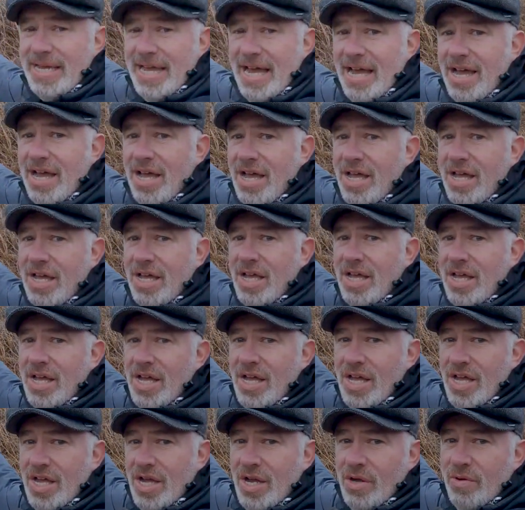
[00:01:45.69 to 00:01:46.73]
here
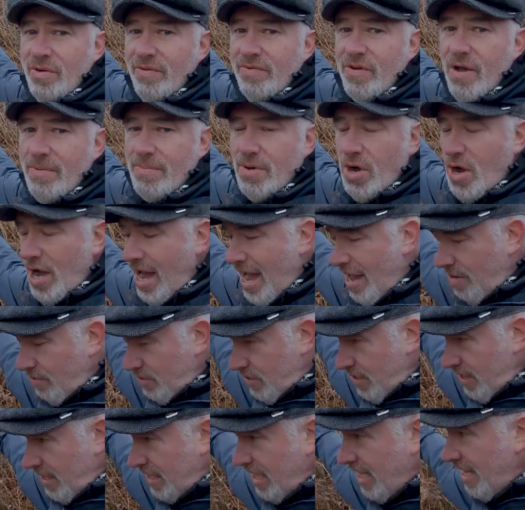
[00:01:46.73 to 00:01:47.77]
we've got more
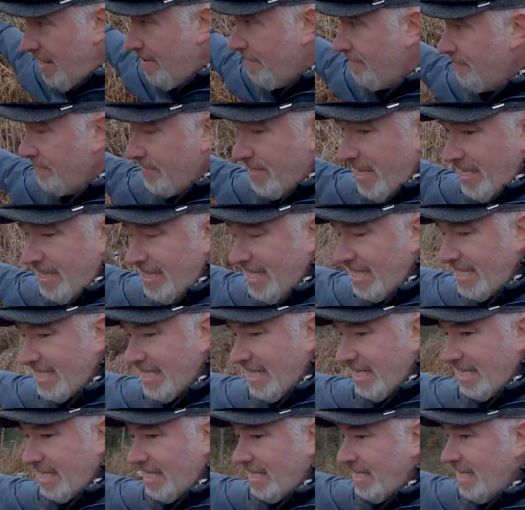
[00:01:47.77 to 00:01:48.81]
houses and
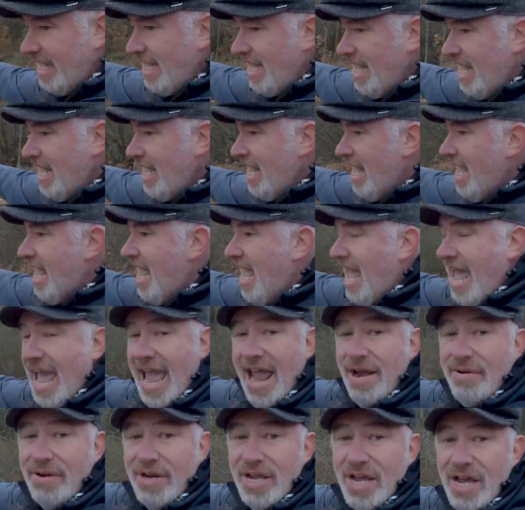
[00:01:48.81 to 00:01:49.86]
this little
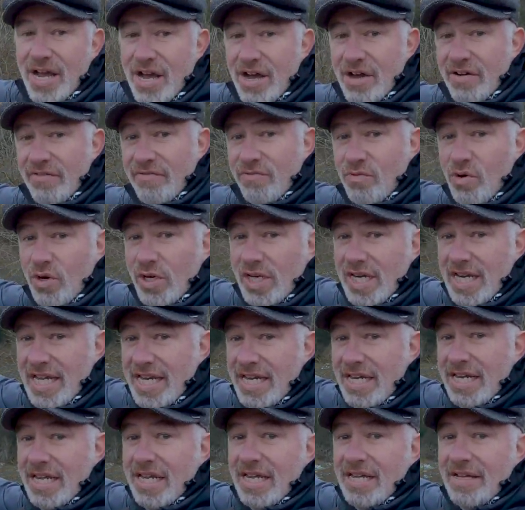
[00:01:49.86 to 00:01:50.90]
area of
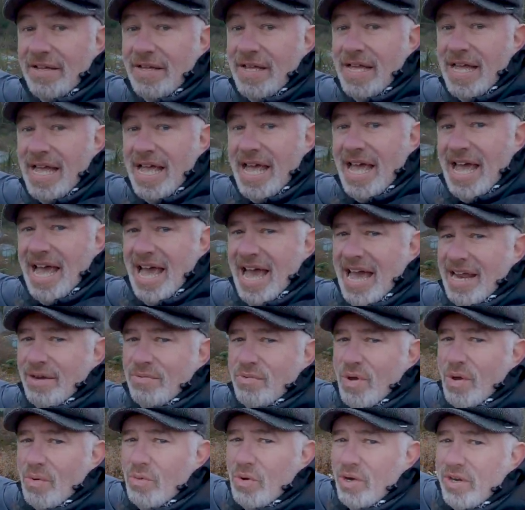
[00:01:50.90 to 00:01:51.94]
woodland
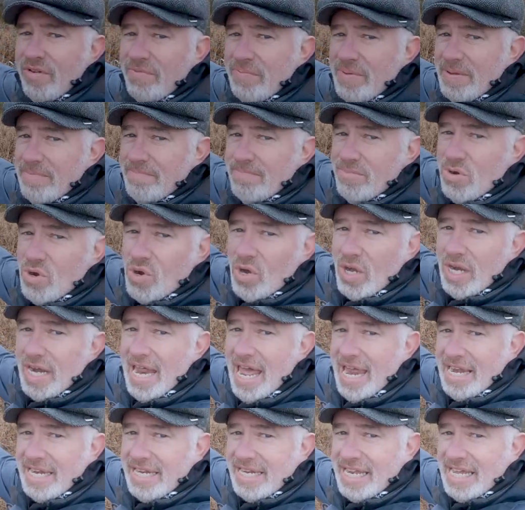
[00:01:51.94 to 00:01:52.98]
and what would have been
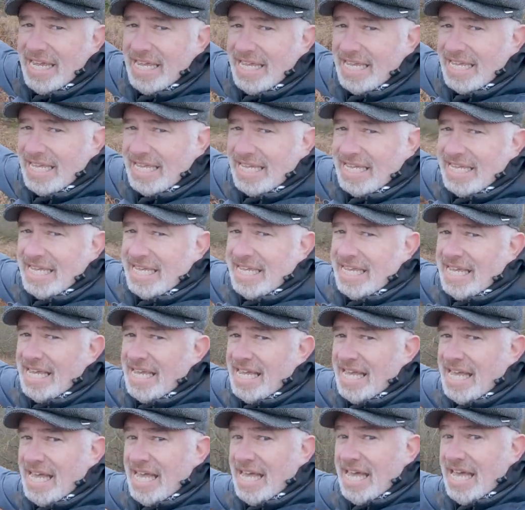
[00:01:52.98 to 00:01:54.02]
moorland
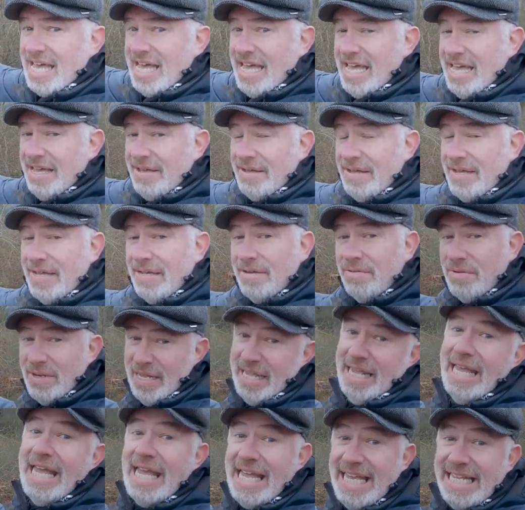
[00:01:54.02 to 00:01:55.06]
uh,
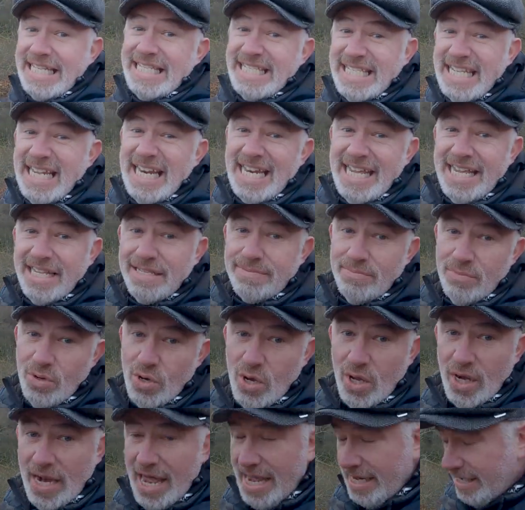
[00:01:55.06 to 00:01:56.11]
well it still is
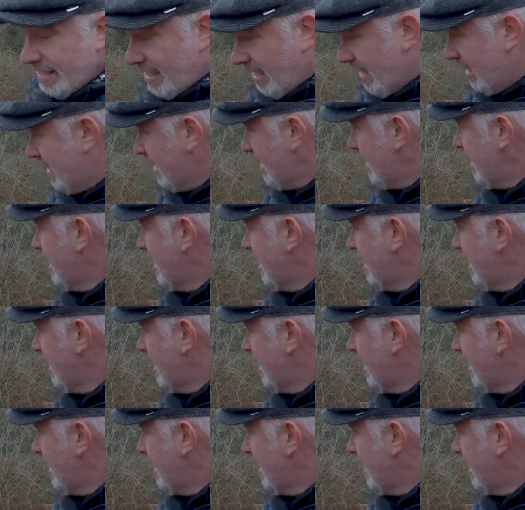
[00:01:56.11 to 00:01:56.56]
moorland